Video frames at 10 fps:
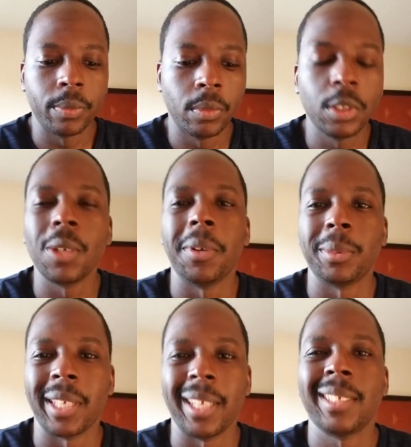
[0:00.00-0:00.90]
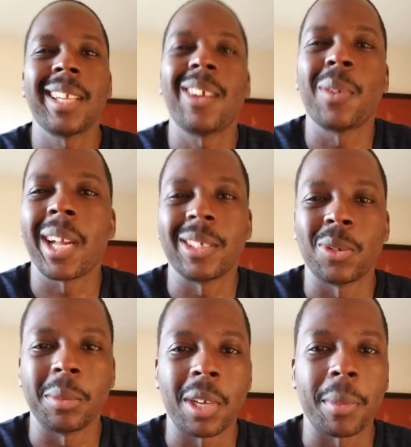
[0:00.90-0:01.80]
you know what I'm saying. Y'all know what kind of store
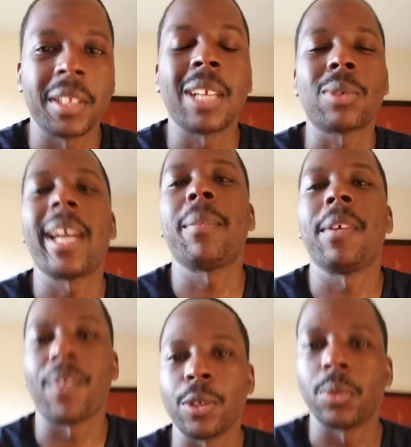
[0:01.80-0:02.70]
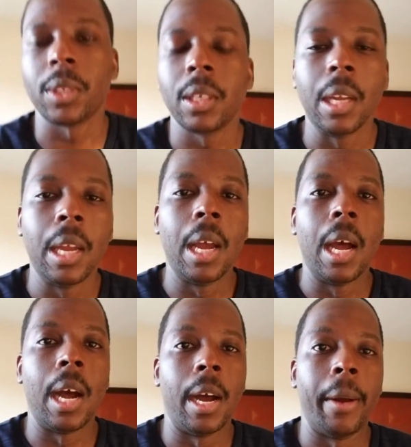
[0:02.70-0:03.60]
I'm talking about. That's where I had my first one.
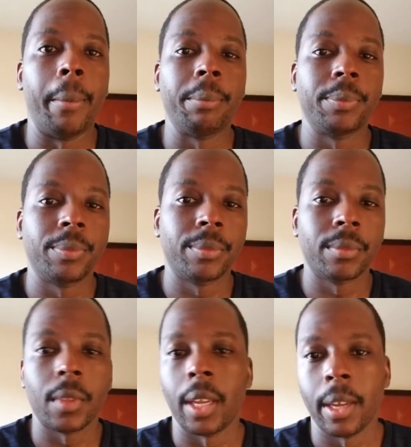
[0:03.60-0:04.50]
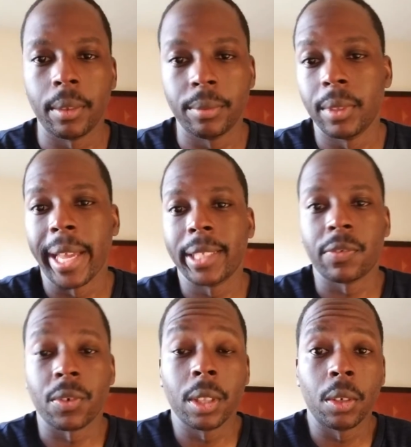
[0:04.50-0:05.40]
Um, it lasted
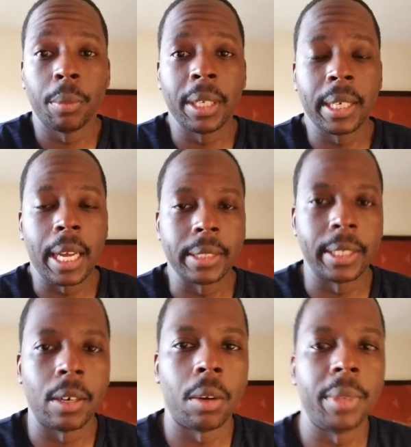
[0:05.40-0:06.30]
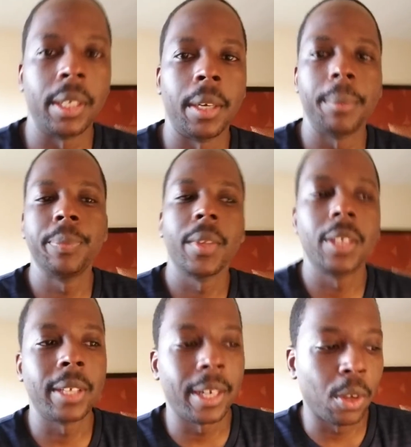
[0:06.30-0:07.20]
for a little bit. Now it's getting all beat up.
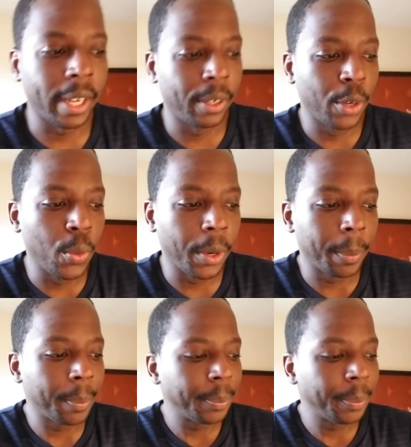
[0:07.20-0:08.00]
So I had to go get a new one.